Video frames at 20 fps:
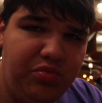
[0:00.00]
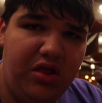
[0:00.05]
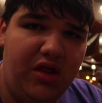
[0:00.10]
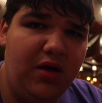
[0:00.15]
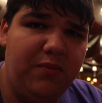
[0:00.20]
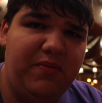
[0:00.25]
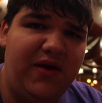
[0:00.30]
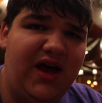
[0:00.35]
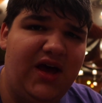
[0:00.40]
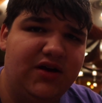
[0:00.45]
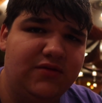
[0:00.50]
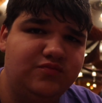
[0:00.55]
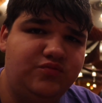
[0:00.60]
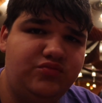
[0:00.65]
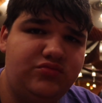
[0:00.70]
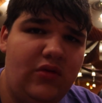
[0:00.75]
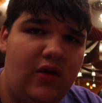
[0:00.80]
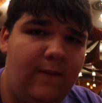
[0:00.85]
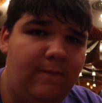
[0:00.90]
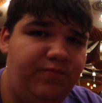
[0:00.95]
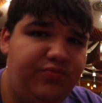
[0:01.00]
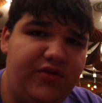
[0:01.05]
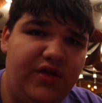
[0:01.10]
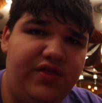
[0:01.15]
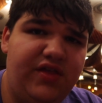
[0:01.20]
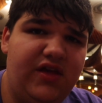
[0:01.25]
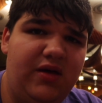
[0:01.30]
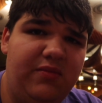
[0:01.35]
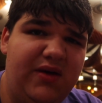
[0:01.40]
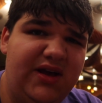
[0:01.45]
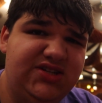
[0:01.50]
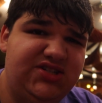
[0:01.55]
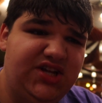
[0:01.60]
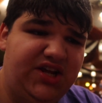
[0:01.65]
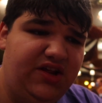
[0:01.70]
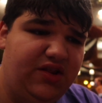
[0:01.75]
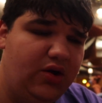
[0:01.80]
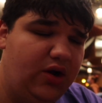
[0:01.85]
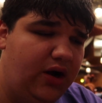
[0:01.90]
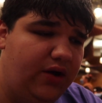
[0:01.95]
Not bad. Nothing
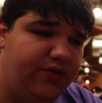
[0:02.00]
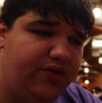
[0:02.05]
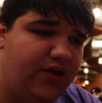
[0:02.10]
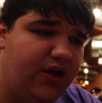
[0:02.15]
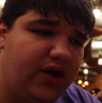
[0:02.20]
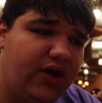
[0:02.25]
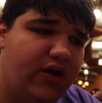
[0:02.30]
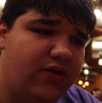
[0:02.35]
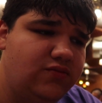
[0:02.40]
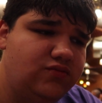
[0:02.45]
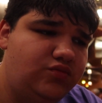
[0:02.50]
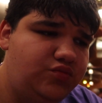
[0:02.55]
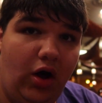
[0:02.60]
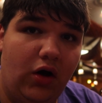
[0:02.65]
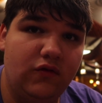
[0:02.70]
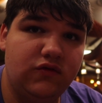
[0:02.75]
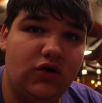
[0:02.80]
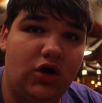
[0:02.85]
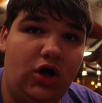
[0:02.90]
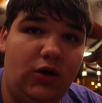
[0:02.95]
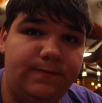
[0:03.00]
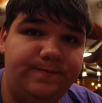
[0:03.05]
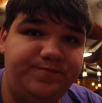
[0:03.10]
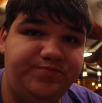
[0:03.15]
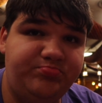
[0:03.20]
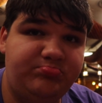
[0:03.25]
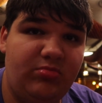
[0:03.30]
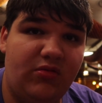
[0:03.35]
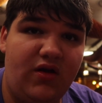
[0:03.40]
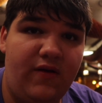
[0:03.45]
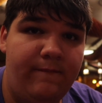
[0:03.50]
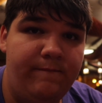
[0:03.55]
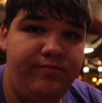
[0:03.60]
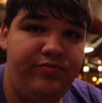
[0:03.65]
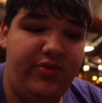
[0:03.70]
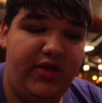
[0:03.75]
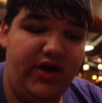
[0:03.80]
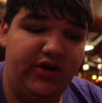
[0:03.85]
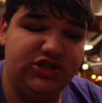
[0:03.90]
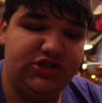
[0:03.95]
amazing either, I don't think. Overall,
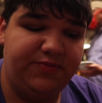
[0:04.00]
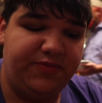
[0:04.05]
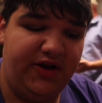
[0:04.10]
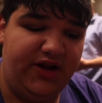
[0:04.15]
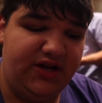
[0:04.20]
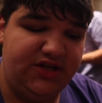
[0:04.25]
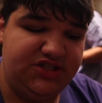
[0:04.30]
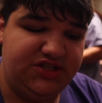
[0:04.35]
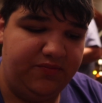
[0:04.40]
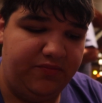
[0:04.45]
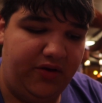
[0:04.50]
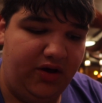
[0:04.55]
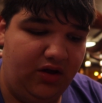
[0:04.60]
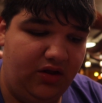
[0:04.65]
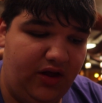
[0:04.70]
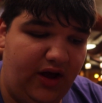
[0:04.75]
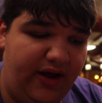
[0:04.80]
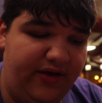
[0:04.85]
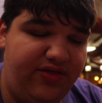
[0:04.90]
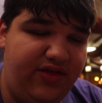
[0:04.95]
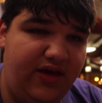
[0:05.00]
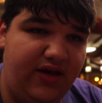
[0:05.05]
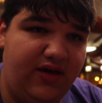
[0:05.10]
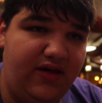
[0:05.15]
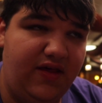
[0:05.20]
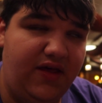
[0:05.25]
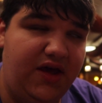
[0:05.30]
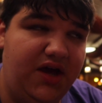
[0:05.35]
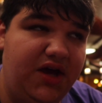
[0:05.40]
it was a pretty decent meal. I think